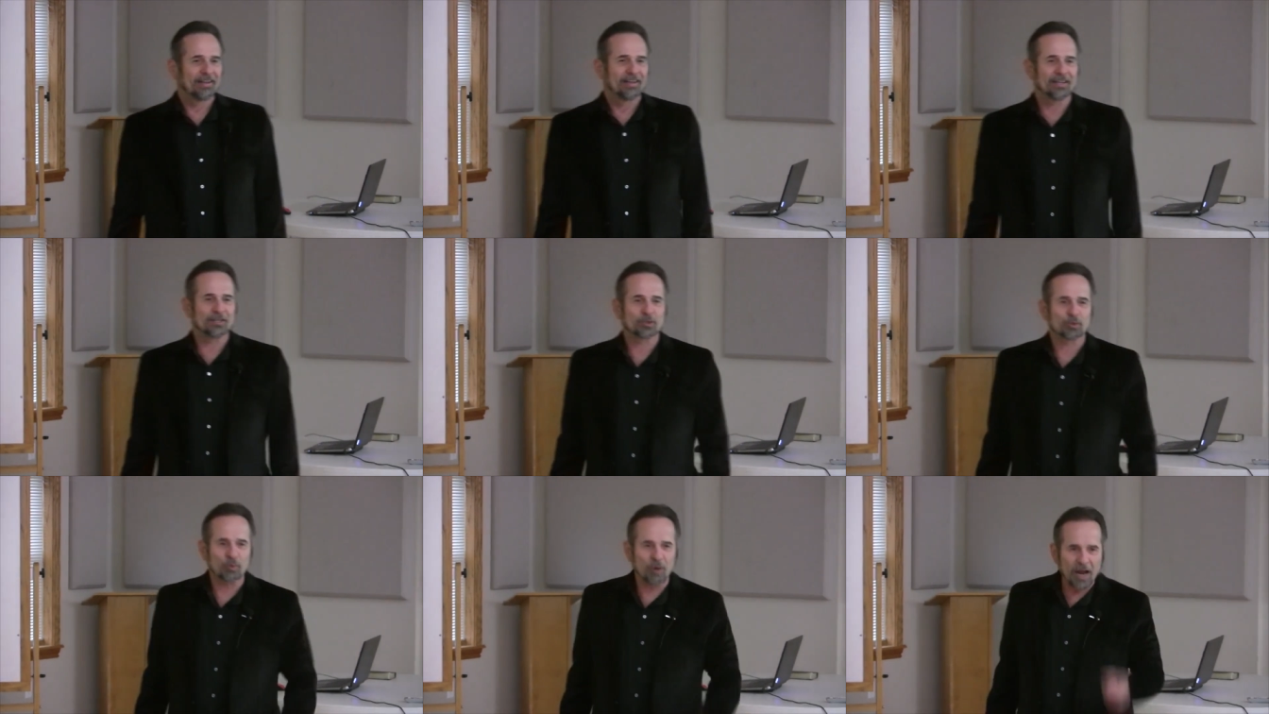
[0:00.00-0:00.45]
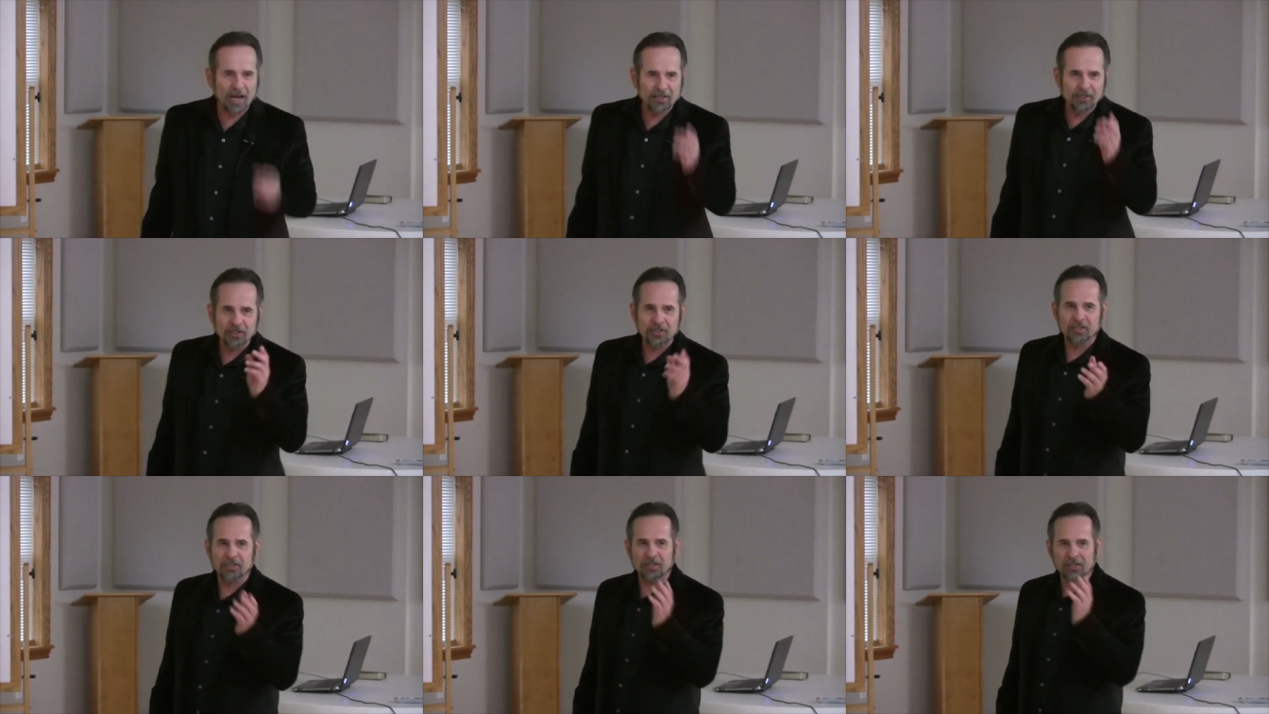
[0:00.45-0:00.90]
It's
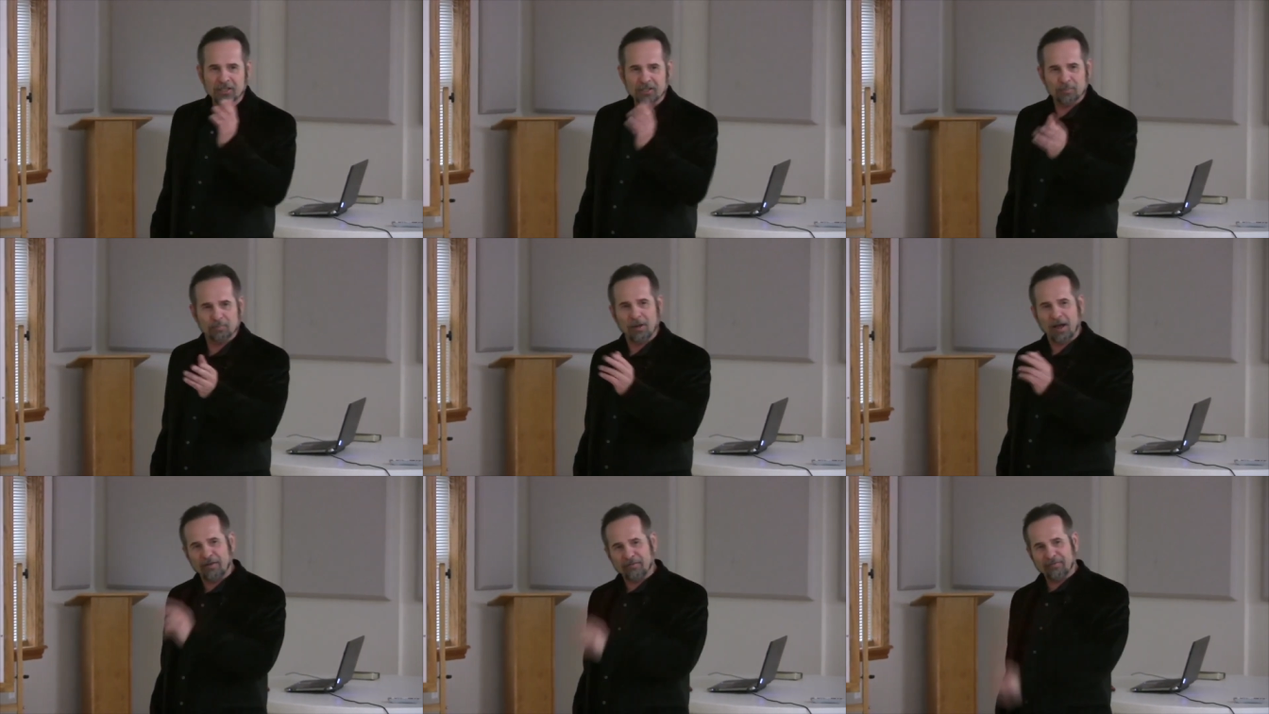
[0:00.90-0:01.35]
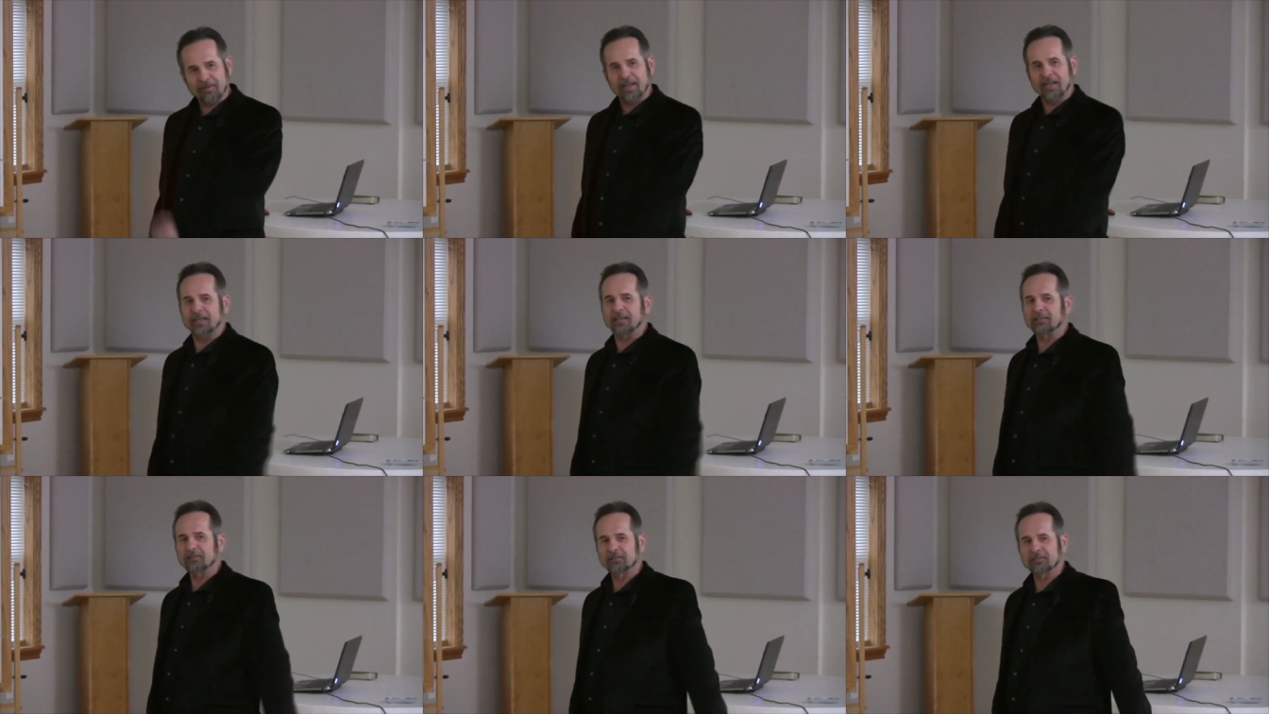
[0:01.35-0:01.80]
righteousness by
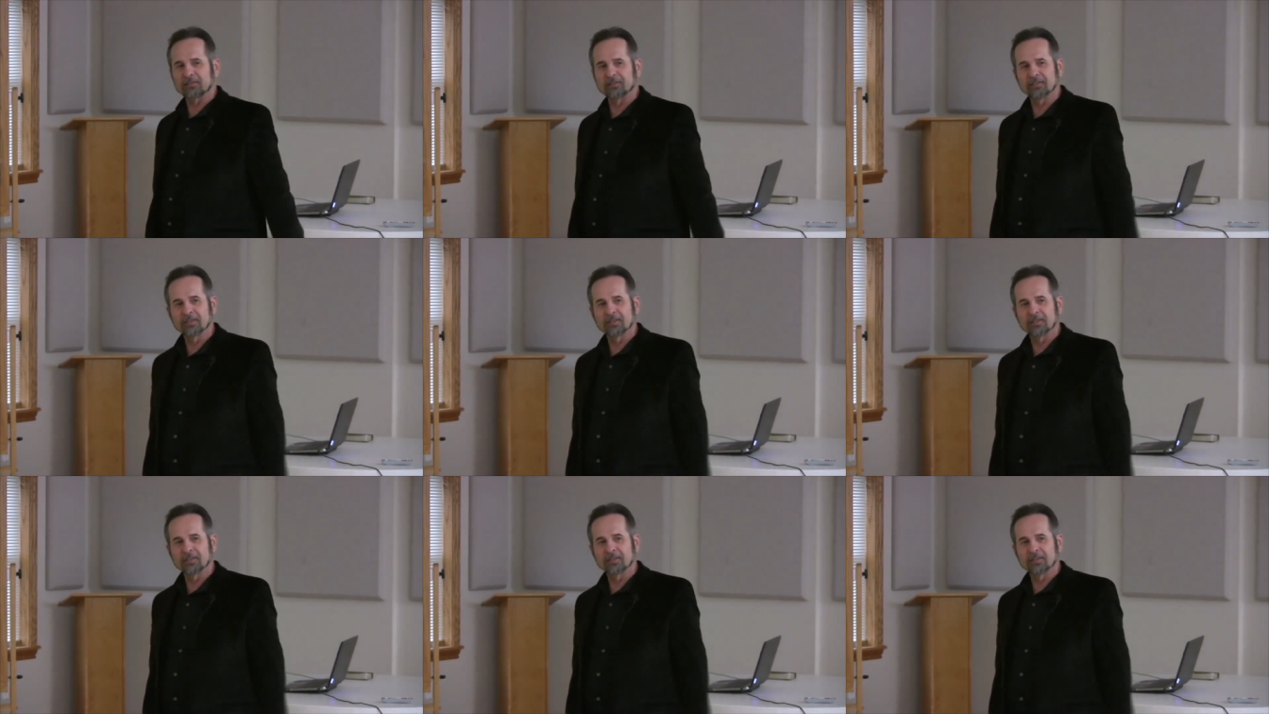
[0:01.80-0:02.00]
faith.